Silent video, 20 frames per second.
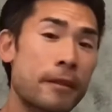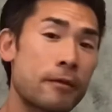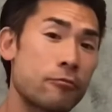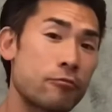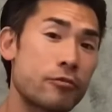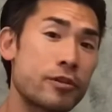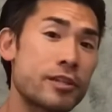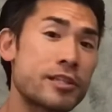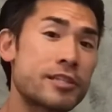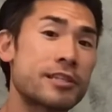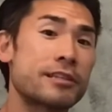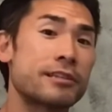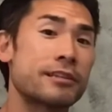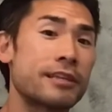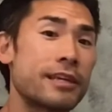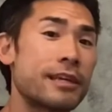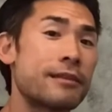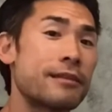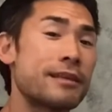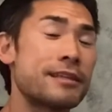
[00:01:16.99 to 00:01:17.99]

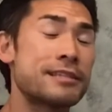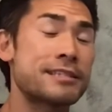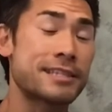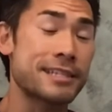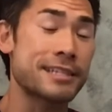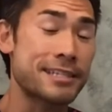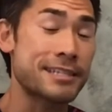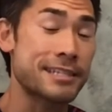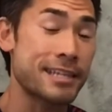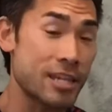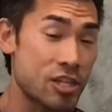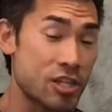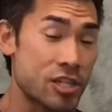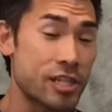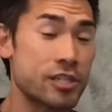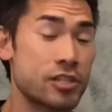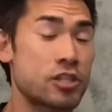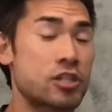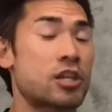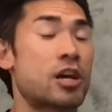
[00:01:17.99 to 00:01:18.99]
recently the Six
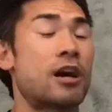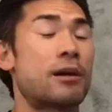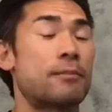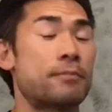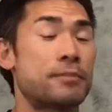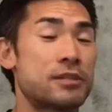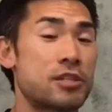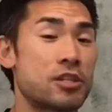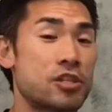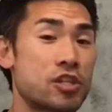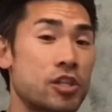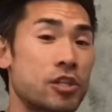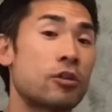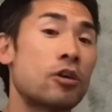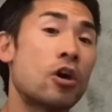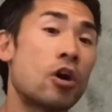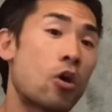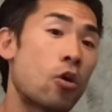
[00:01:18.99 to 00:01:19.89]
Nations competition,